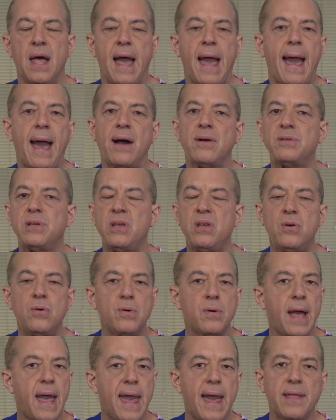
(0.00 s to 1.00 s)
How do
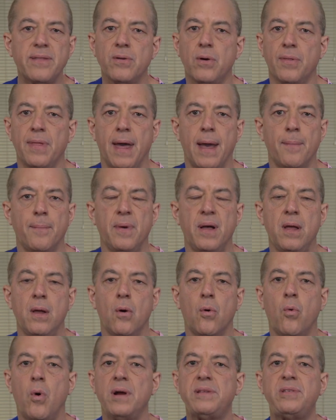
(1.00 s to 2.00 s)
you handle them?
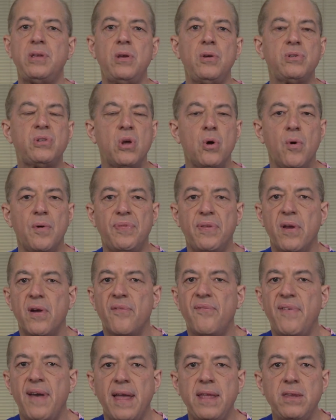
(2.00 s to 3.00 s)
What do you do with your
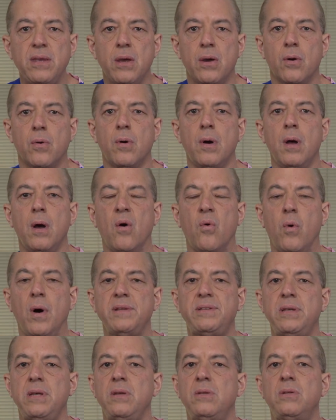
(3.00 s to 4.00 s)
venue?
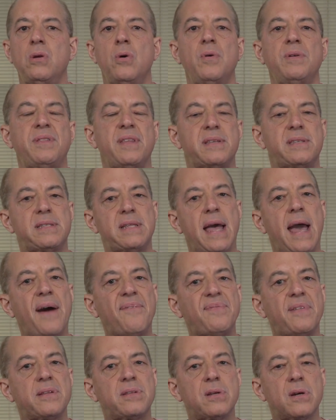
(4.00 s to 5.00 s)
What do you do with the
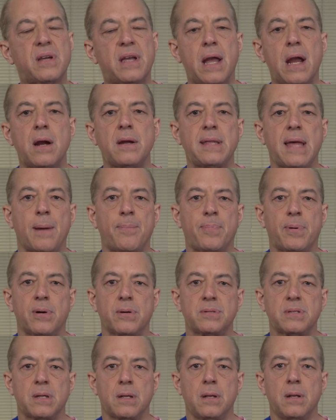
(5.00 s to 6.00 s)
staff that took care of that
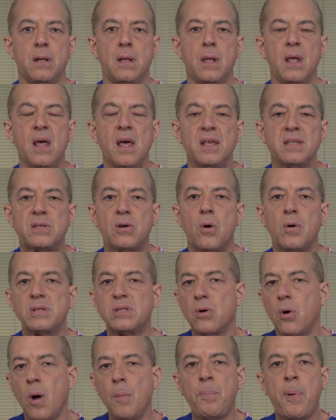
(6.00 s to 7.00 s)
person? So
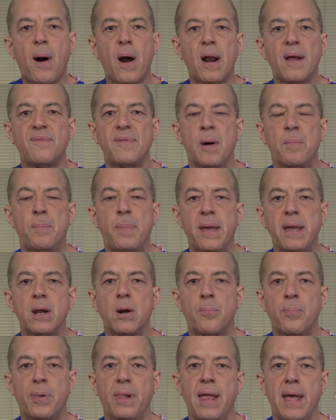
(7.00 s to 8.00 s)
it's all part of a
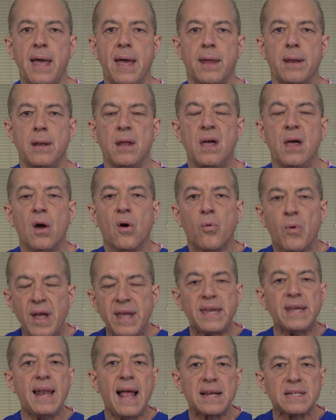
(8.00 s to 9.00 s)
bigger plan. We
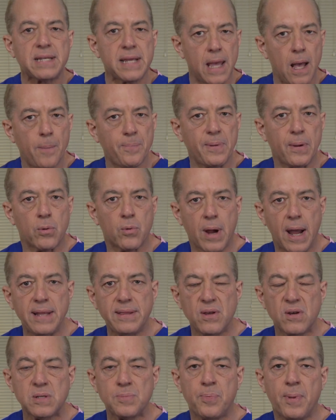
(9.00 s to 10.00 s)
can actually help you write
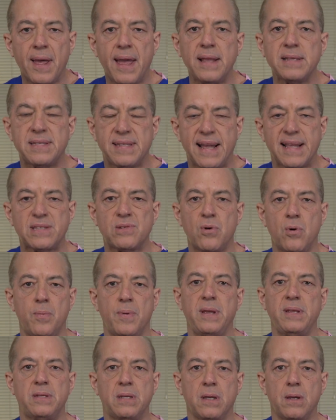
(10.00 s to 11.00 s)
those plans. That's what
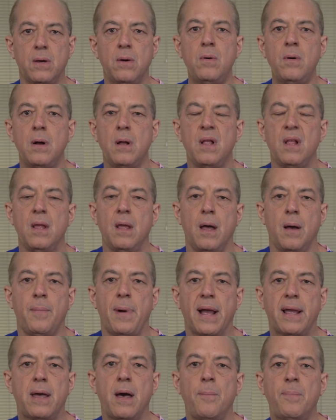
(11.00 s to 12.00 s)
we do.
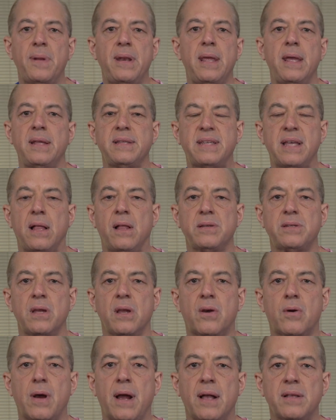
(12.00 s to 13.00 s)
My company,
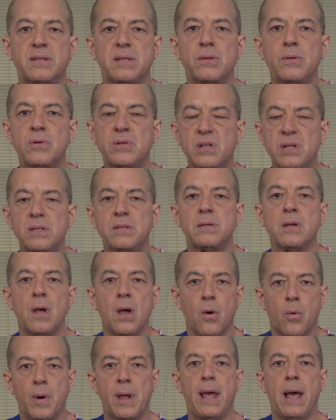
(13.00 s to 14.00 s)
Intelligent Crowd Solutions,
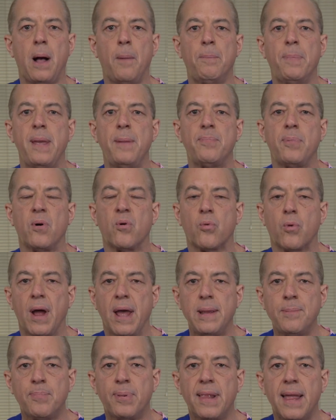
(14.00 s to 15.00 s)
we help people
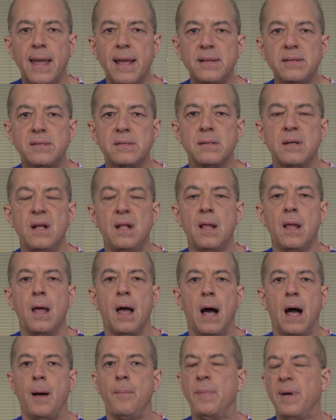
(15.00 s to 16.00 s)
write plans.
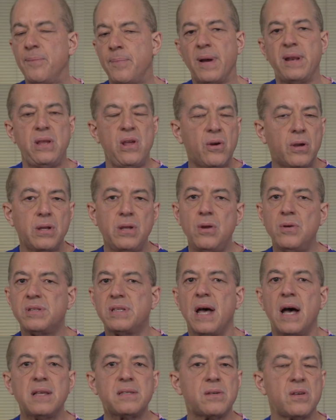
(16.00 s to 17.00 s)
But you can
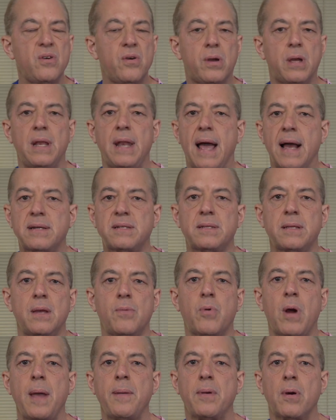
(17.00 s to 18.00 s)
use us, or you can actually
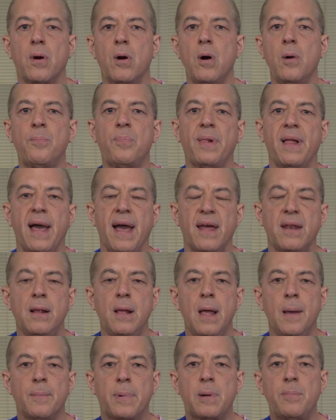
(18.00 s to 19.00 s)
write your own plan.
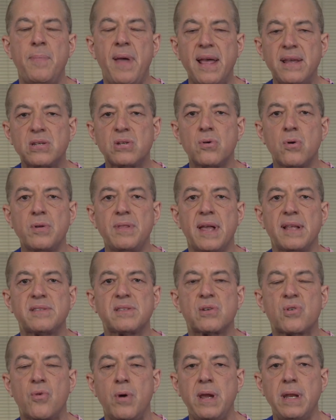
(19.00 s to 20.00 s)
But make sure that
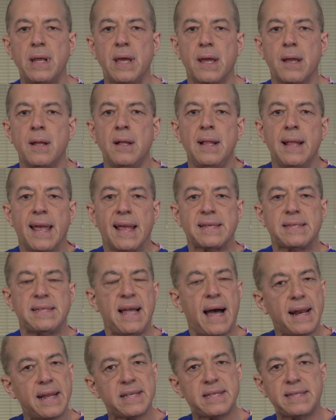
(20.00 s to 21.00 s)
screening is
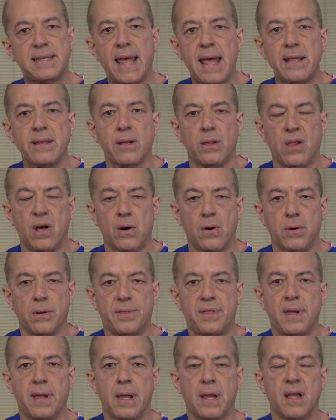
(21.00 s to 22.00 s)
not a standalone
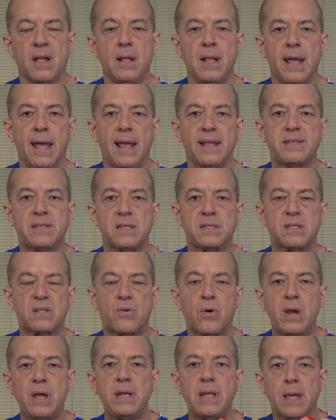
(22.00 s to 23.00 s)
thing. It's a
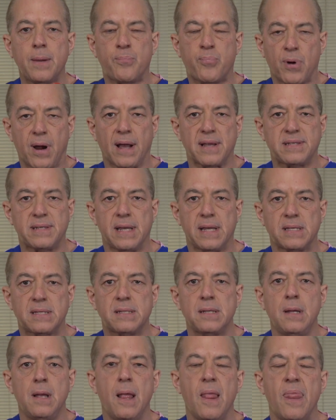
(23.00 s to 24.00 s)
screening
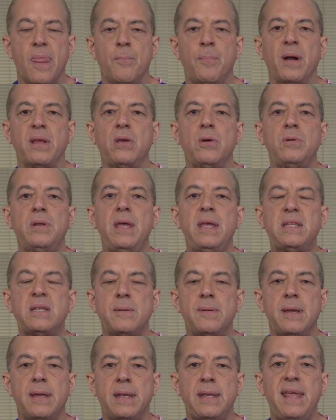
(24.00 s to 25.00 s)
process, but it
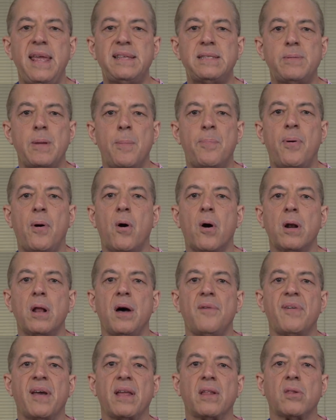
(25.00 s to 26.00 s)
needs to be part
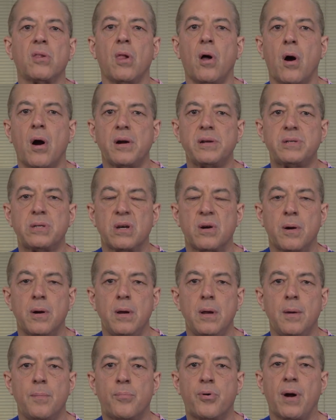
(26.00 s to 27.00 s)
of a larger
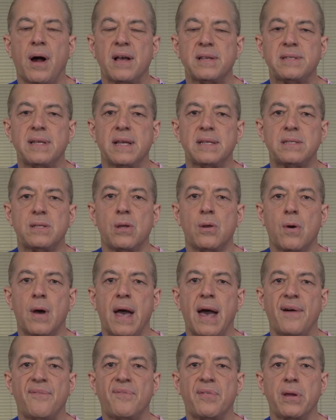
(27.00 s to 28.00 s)
process that you
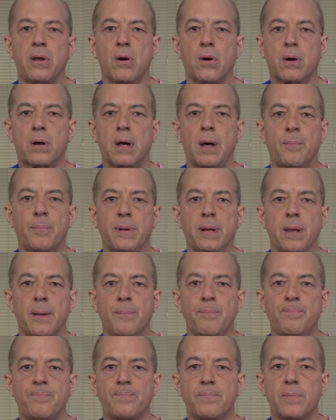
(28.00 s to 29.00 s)
have for your company.
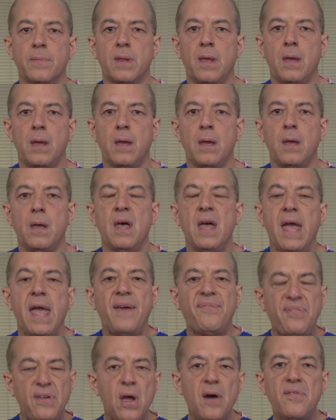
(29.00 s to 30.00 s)

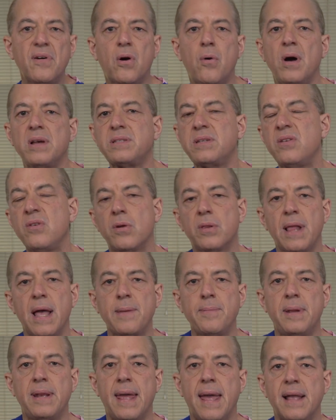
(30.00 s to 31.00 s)
If you have a question you'd
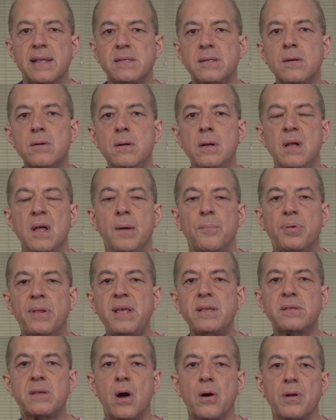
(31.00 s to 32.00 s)
like me to answer,
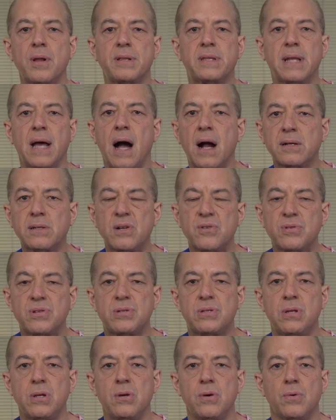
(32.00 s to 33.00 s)
please go to
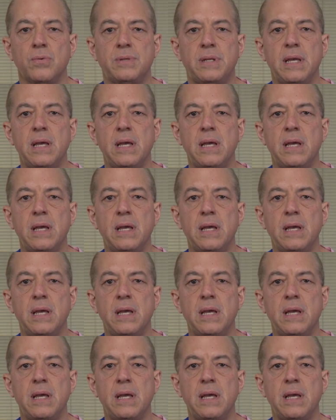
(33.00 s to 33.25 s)
drstu,